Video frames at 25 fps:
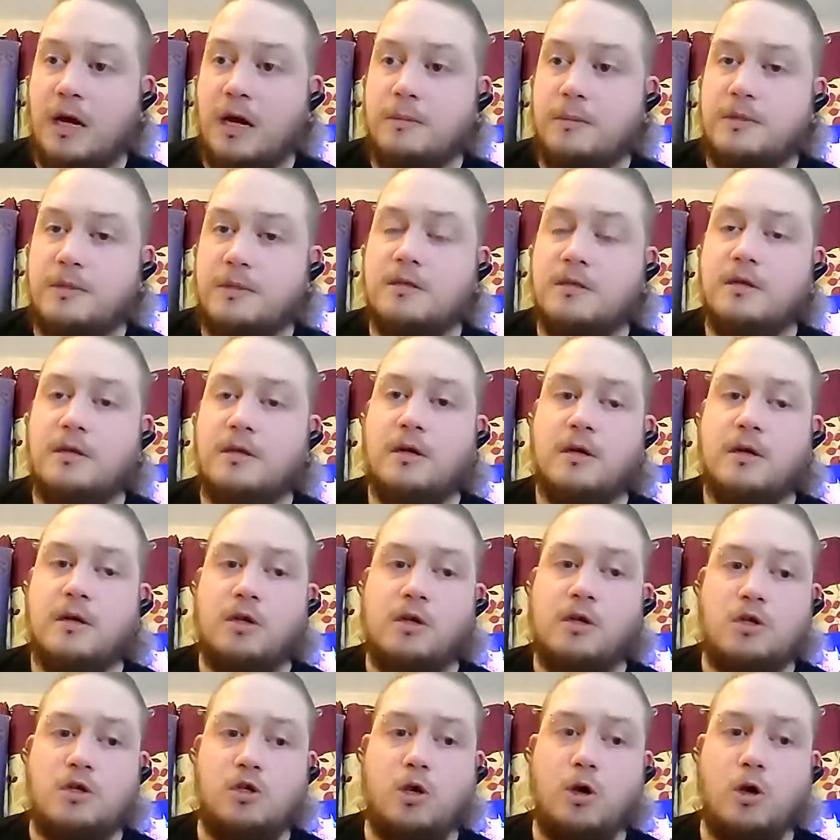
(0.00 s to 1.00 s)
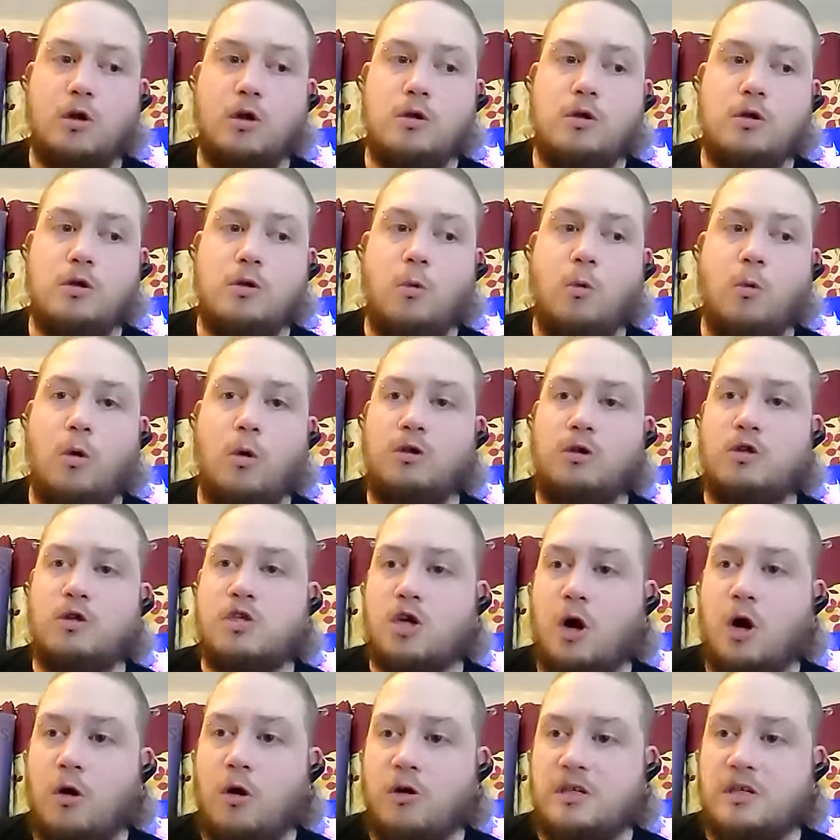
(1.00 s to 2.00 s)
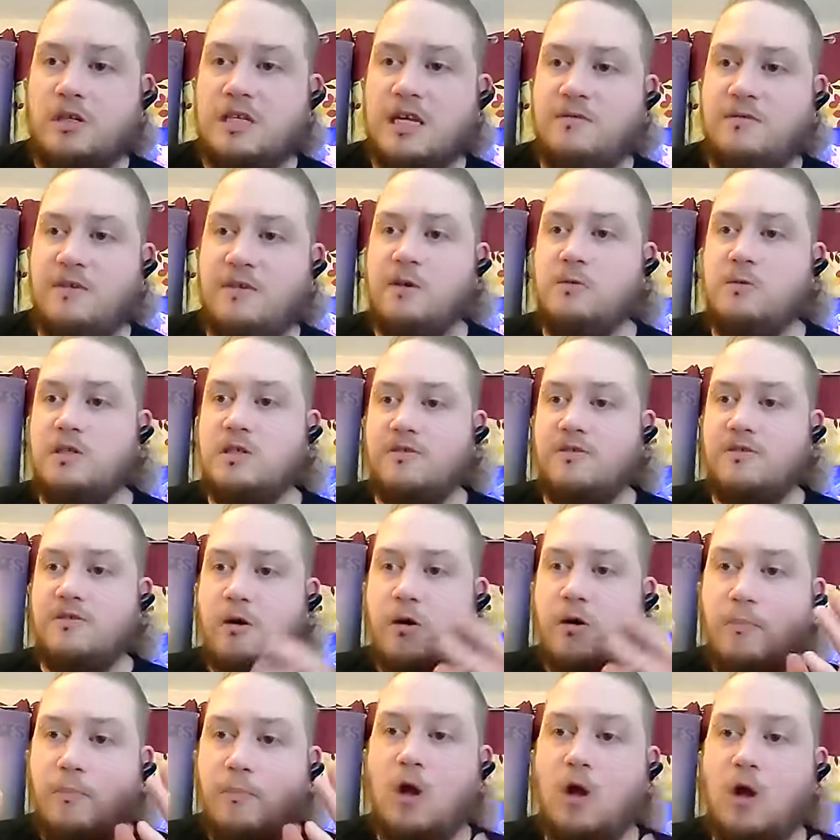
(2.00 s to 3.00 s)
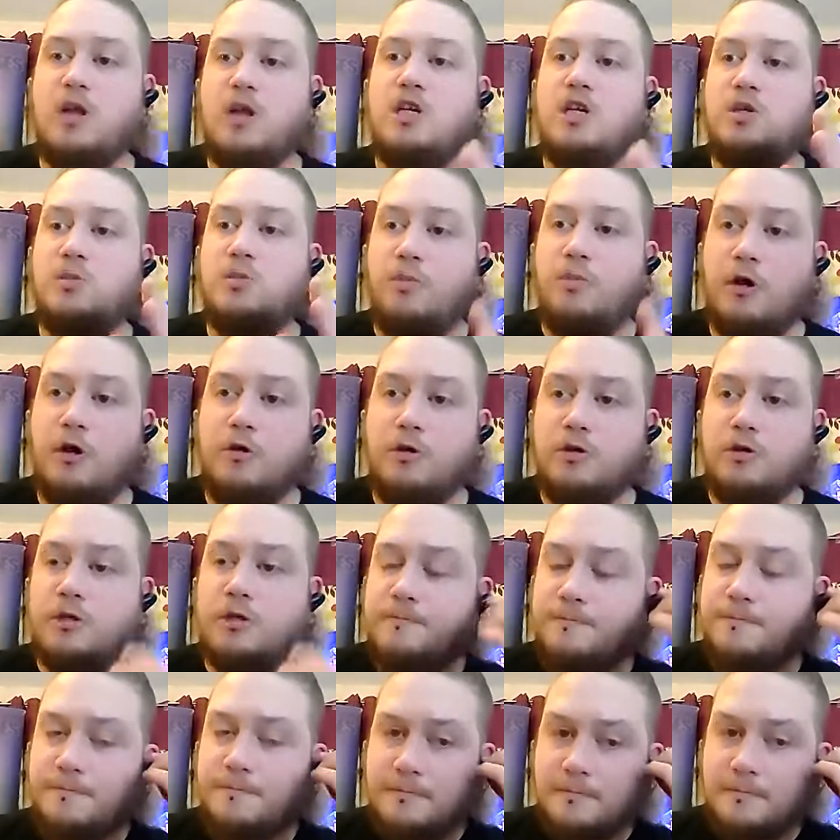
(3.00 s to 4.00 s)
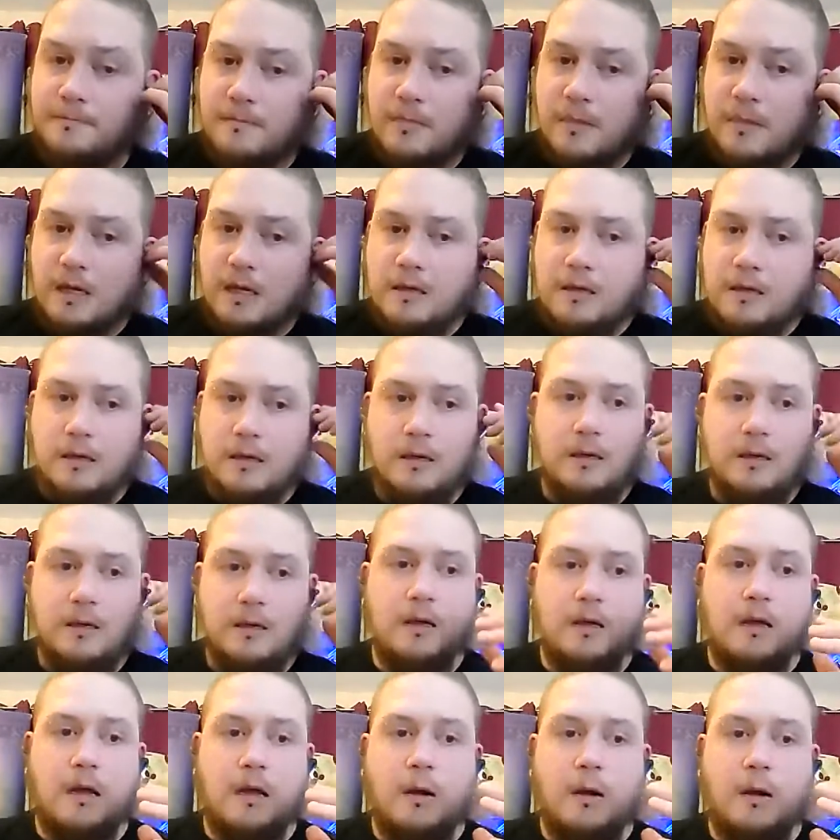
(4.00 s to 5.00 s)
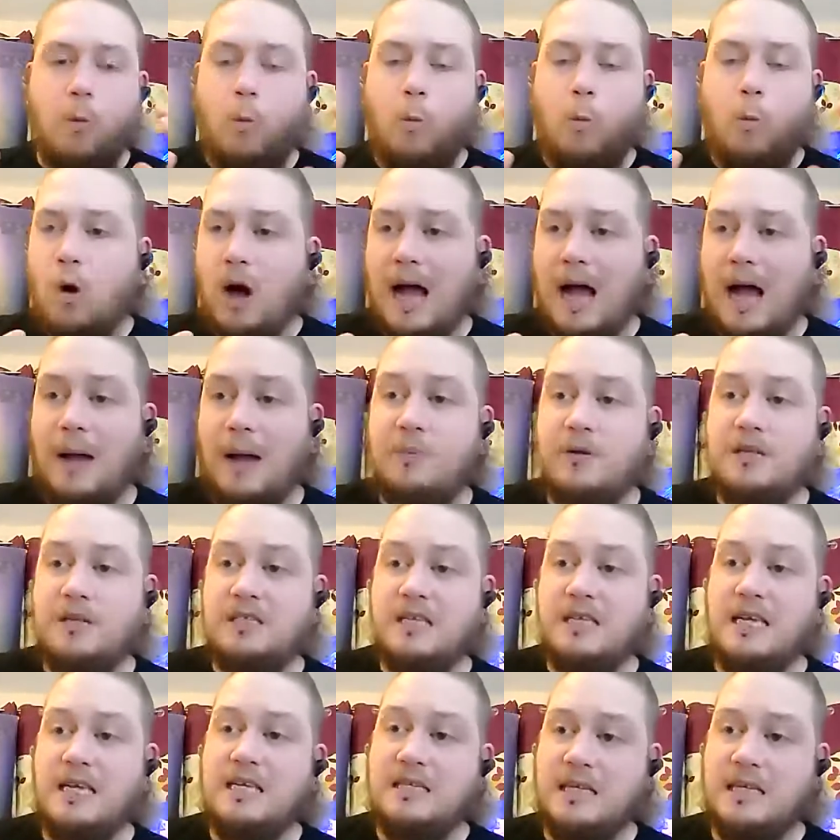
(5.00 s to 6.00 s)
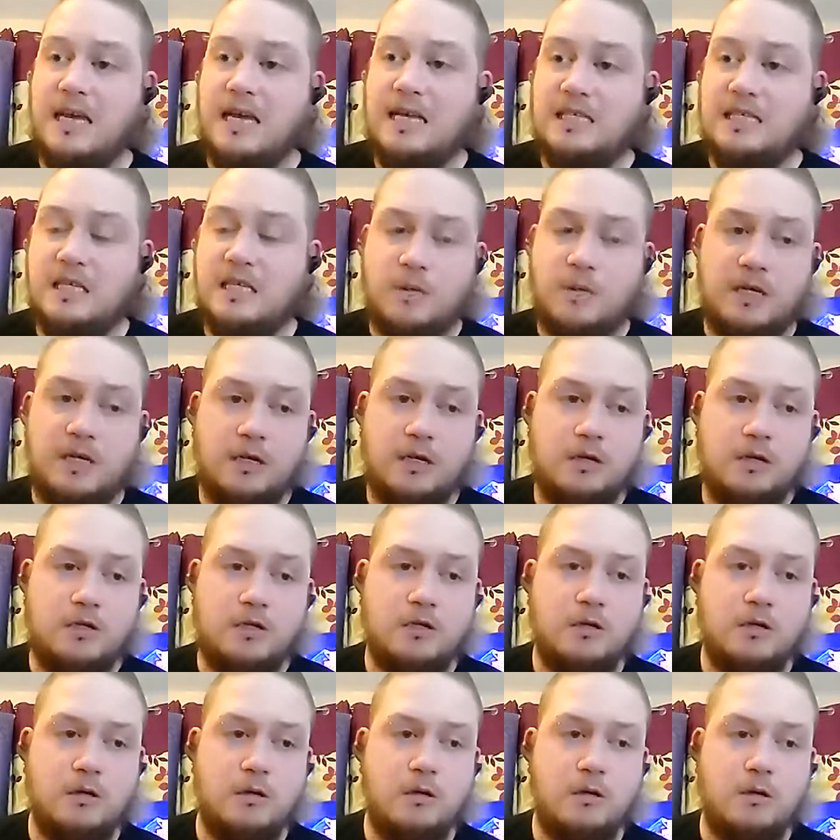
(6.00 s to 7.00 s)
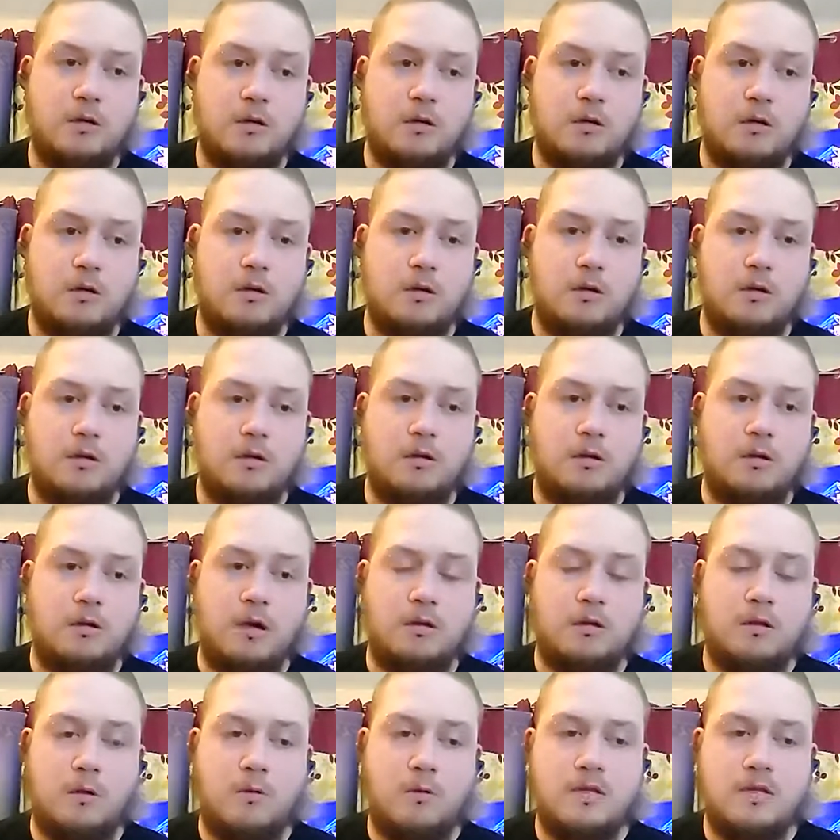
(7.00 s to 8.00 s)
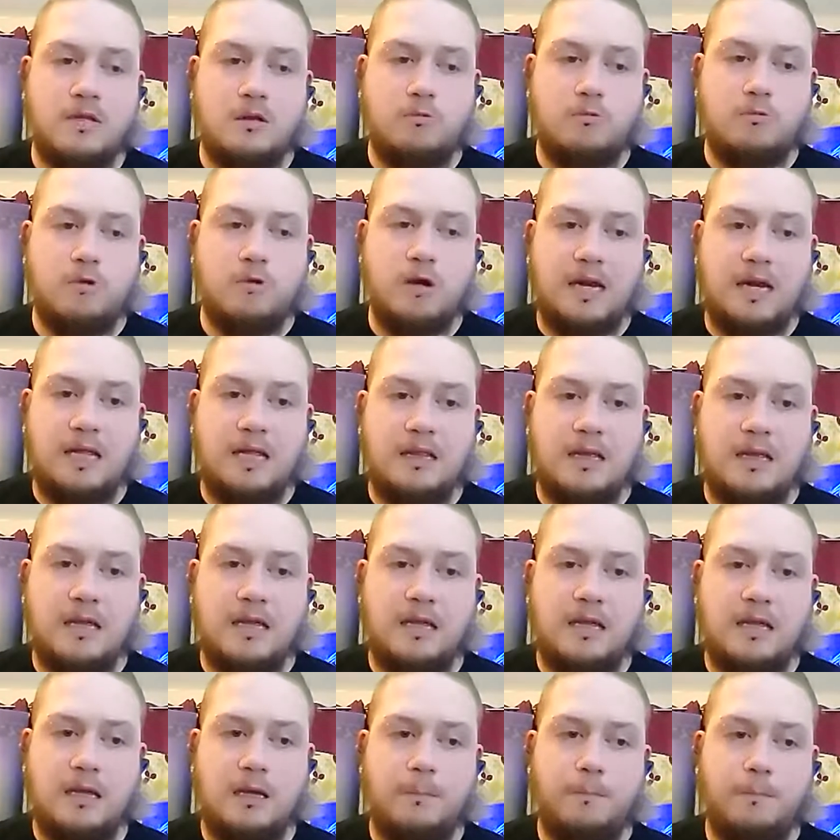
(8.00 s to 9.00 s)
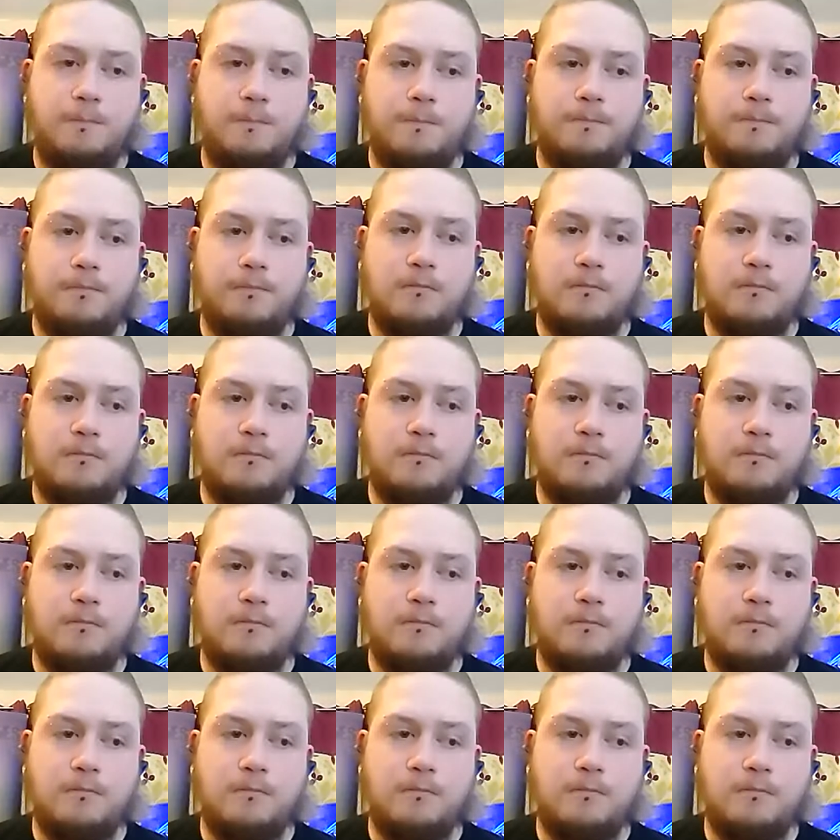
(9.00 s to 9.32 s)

times. So what you saw on TV was a very polished product. Mm-hmm. What happens these days is because there isn't really the